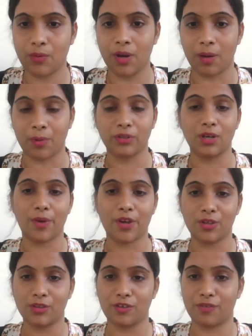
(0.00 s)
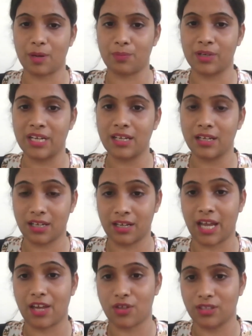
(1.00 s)
about the question of
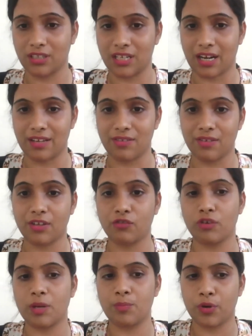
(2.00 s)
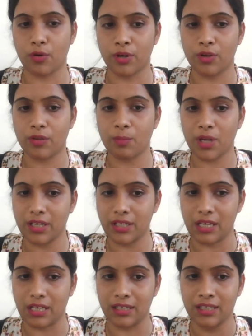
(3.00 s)
replication crisis and
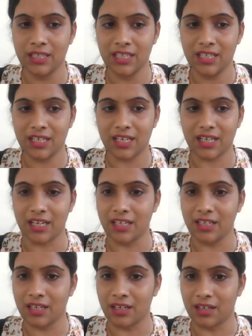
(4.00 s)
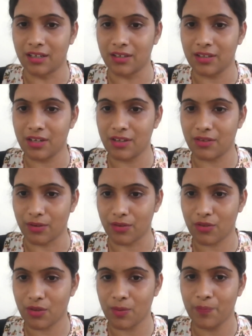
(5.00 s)
reproducibility in
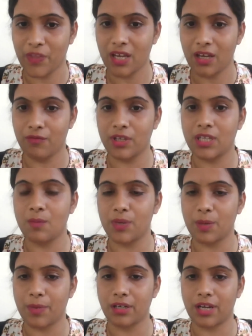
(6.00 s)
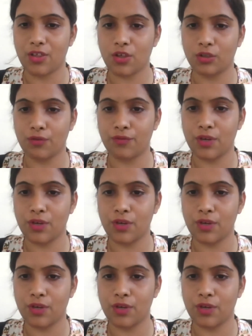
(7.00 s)
research. With implementation of